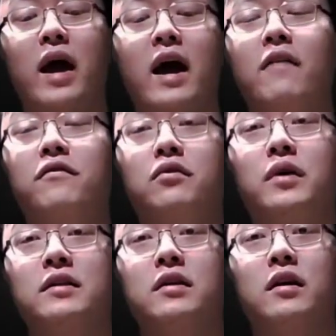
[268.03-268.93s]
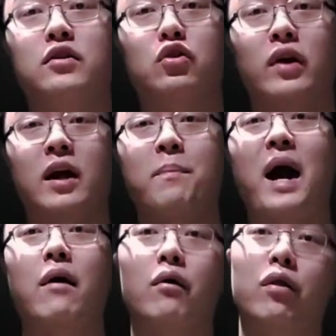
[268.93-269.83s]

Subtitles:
heft to it so you can power